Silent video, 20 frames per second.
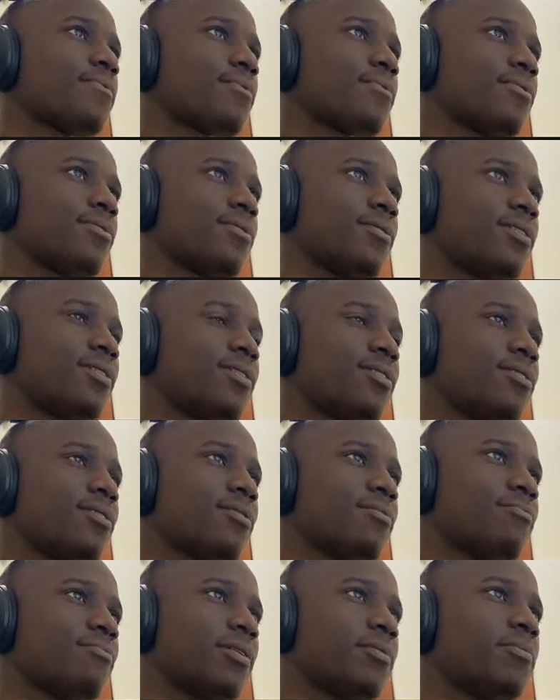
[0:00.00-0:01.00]
And then
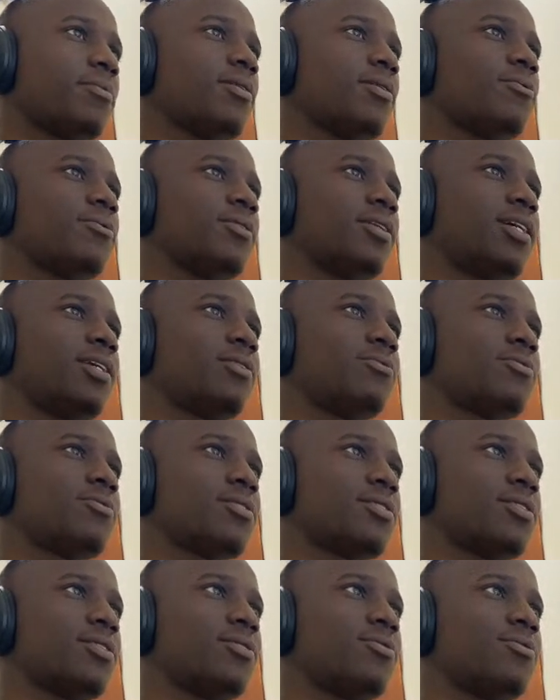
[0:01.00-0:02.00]
maybe I would like to
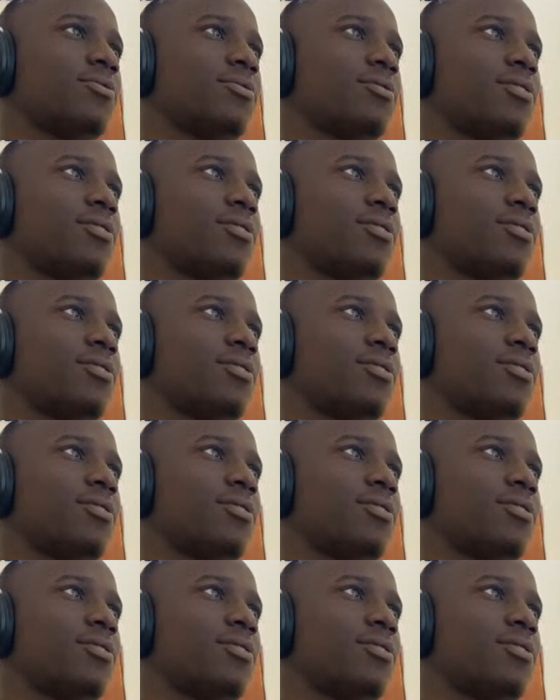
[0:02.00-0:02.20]
see